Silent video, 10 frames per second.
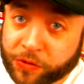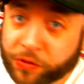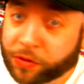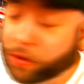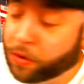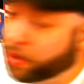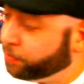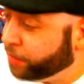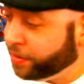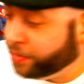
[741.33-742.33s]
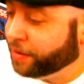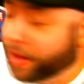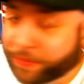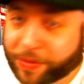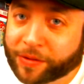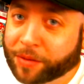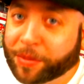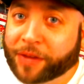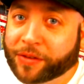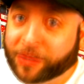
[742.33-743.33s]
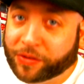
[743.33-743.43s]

to show up and have this amazing